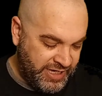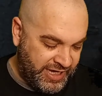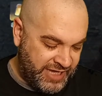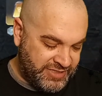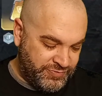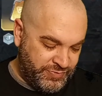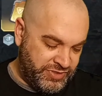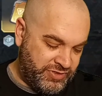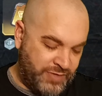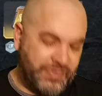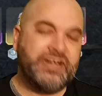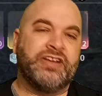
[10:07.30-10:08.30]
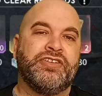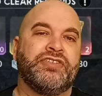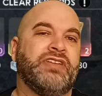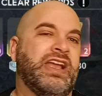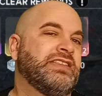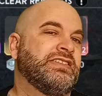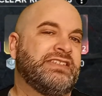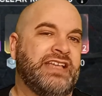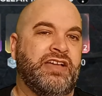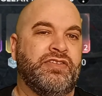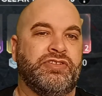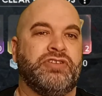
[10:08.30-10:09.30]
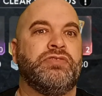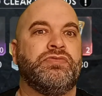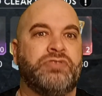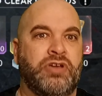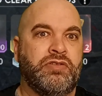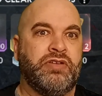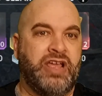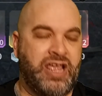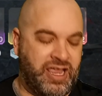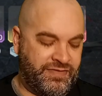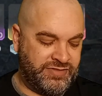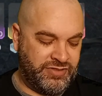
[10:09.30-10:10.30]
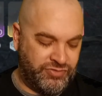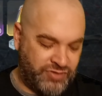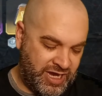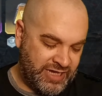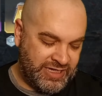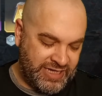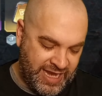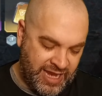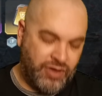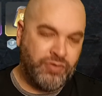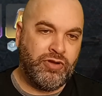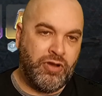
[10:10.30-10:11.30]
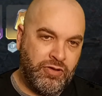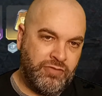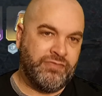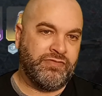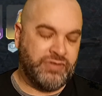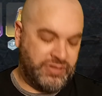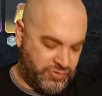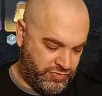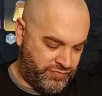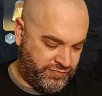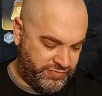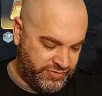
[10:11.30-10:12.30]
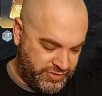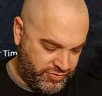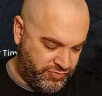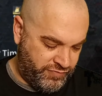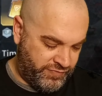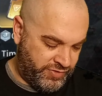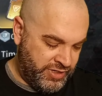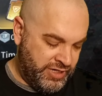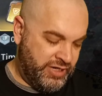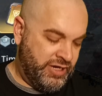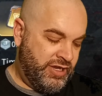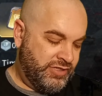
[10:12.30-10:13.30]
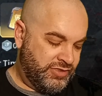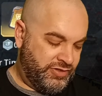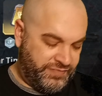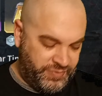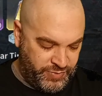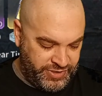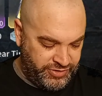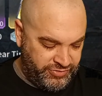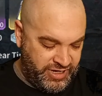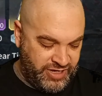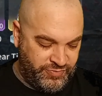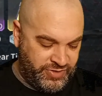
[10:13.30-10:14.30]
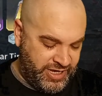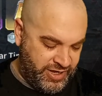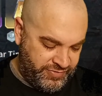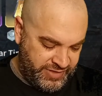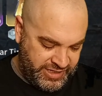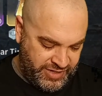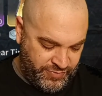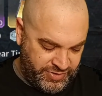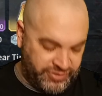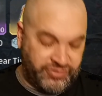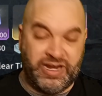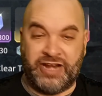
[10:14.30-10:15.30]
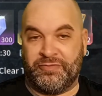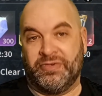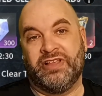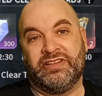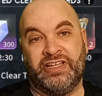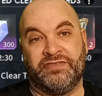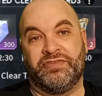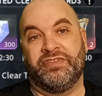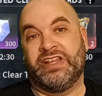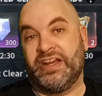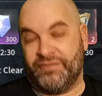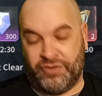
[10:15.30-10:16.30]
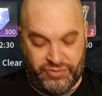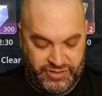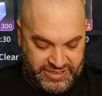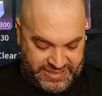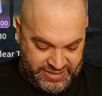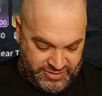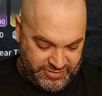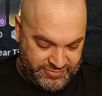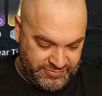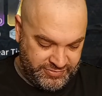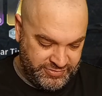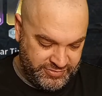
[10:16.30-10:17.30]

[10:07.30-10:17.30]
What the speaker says: Okay, so when you come in here to grind this out, you don't have to grind it out over and over and over. So if you want to grind one out, like I want to grind a level that I've already done,